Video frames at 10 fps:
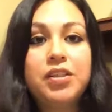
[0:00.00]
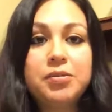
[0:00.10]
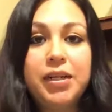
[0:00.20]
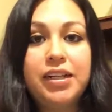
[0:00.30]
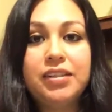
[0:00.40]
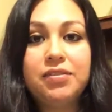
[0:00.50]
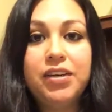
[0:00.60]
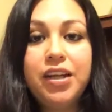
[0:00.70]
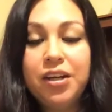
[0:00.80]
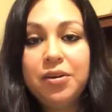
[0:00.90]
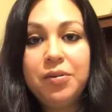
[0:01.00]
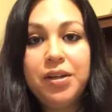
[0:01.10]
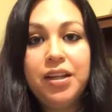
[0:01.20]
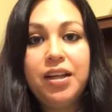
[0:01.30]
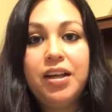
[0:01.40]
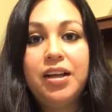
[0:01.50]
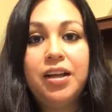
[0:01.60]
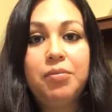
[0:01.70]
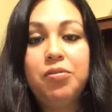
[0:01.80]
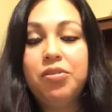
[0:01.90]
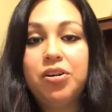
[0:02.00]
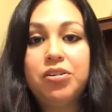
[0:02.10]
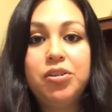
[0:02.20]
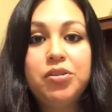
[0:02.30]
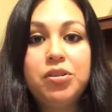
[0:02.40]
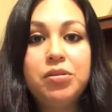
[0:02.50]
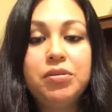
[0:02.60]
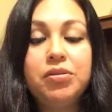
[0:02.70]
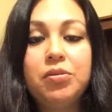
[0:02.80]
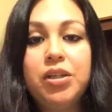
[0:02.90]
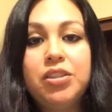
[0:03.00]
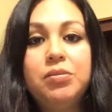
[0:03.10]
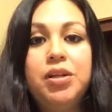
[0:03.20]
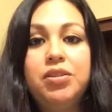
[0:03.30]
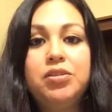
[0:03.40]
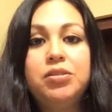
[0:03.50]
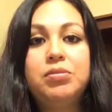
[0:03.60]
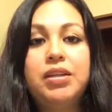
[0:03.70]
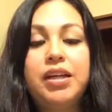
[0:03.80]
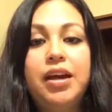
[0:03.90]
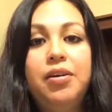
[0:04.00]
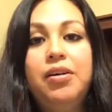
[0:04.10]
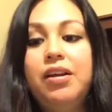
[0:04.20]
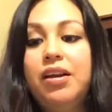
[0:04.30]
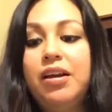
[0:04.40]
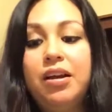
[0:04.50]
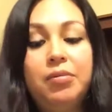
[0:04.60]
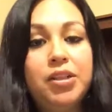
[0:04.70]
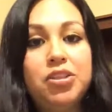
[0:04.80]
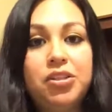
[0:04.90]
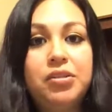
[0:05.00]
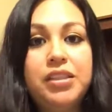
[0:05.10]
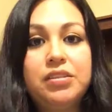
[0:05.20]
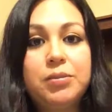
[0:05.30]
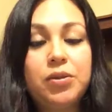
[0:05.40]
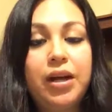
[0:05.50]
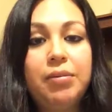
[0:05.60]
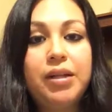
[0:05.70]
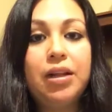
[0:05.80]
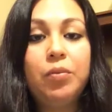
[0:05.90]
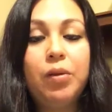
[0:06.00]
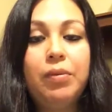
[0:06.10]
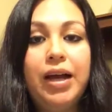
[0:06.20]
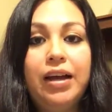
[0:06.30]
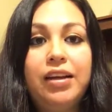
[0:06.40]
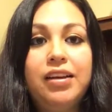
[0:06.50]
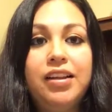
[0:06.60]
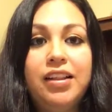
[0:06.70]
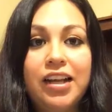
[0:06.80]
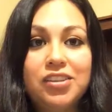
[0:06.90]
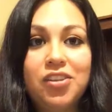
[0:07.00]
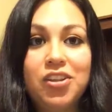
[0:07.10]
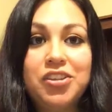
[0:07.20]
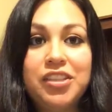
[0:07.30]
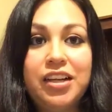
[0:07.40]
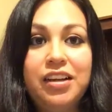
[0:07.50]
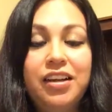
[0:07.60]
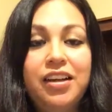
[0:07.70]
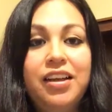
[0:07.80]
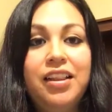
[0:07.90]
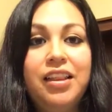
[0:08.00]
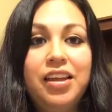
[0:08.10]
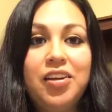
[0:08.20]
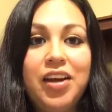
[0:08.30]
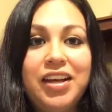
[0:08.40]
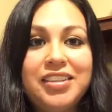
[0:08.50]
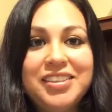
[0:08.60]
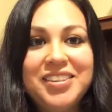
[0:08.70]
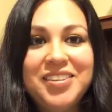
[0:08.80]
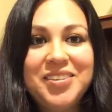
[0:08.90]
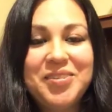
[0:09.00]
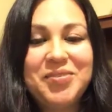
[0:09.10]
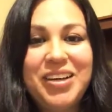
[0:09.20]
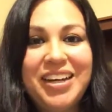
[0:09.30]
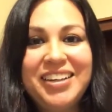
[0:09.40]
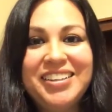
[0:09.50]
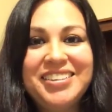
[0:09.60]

as my next video, if you're on YouTube, if you're watching me on YouTube right now, make sure you hit subscribe, and I'll be back next Thursday. Thank you guys. Bye.